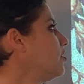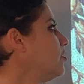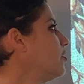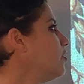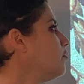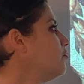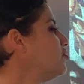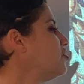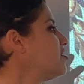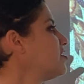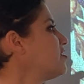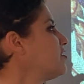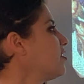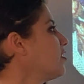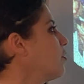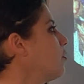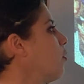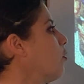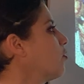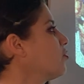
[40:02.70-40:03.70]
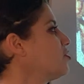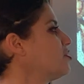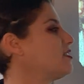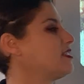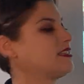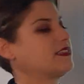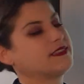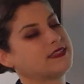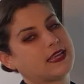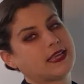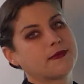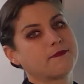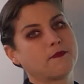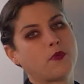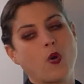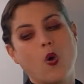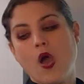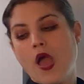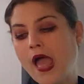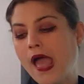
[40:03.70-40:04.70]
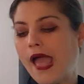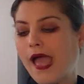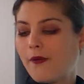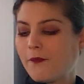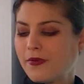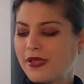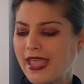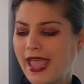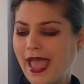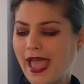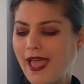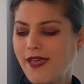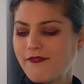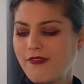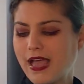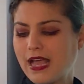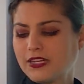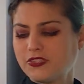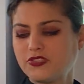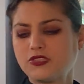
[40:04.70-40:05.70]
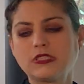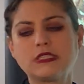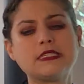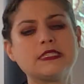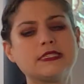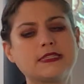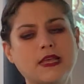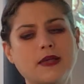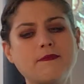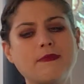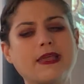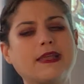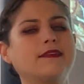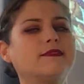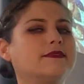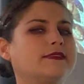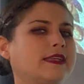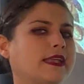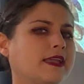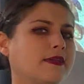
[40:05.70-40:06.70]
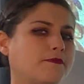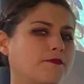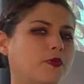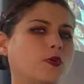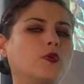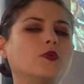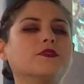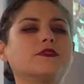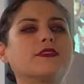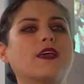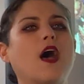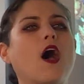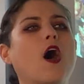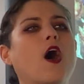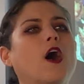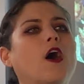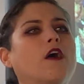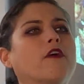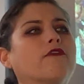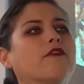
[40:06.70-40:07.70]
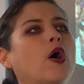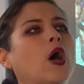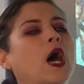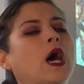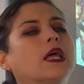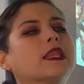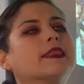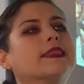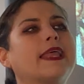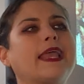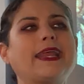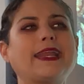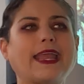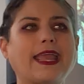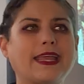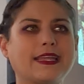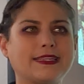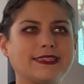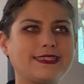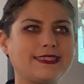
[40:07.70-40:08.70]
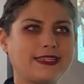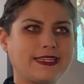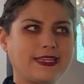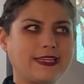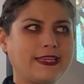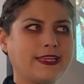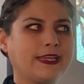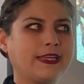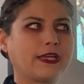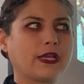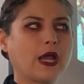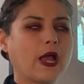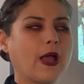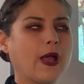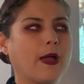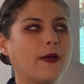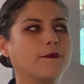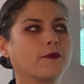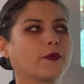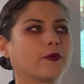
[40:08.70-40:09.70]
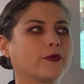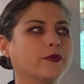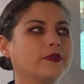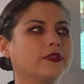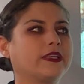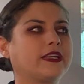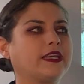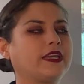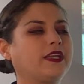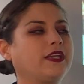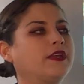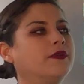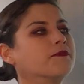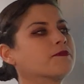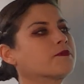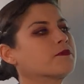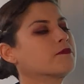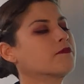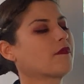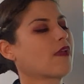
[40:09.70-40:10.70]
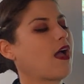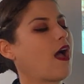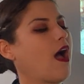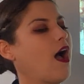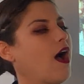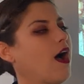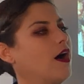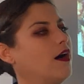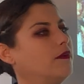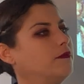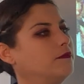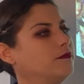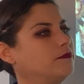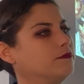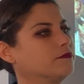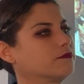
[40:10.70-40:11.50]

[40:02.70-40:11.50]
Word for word: you know, just a gorgeous example. And we have actually some examples of late antique, um, early um,